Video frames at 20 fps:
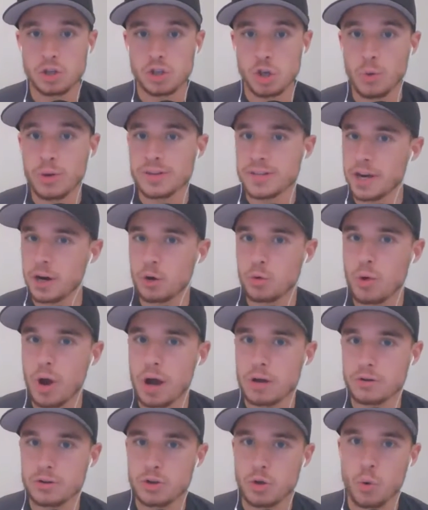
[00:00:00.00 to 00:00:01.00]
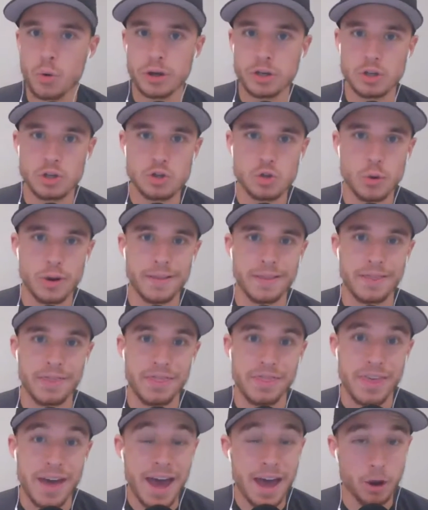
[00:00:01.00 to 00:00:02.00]
So is Aaron Rodgers going to
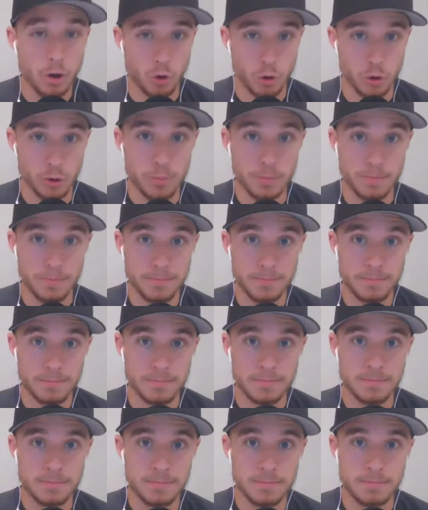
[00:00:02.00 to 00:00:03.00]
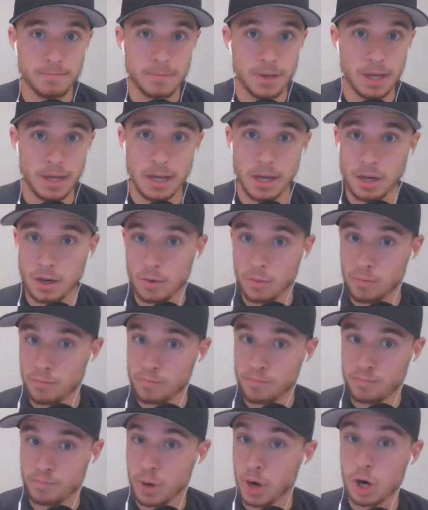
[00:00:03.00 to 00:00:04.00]
join that group in
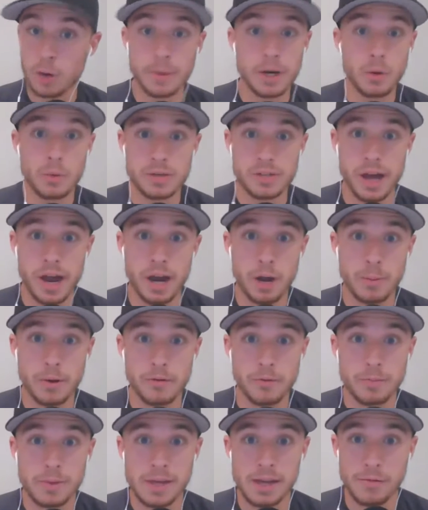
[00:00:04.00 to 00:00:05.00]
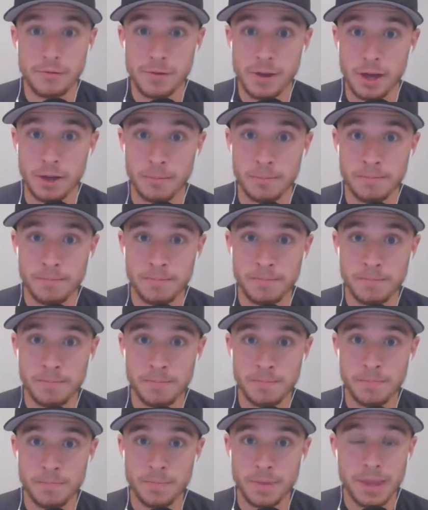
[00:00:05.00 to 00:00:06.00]
permanent retirement from the NFL?
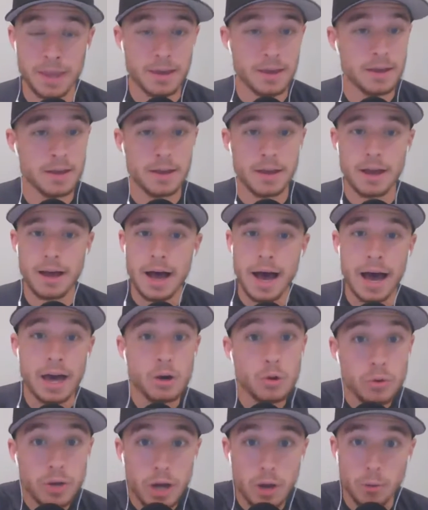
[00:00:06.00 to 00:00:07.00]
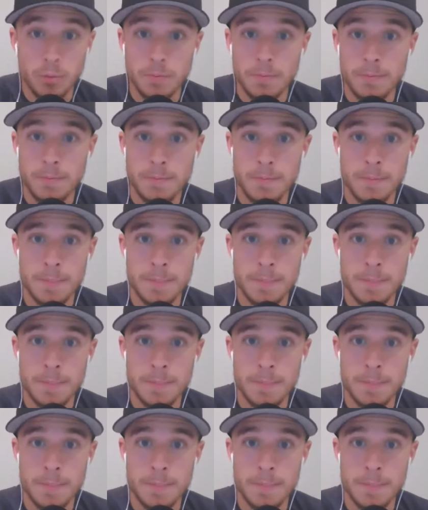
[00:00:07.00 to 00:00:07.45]
I don't know.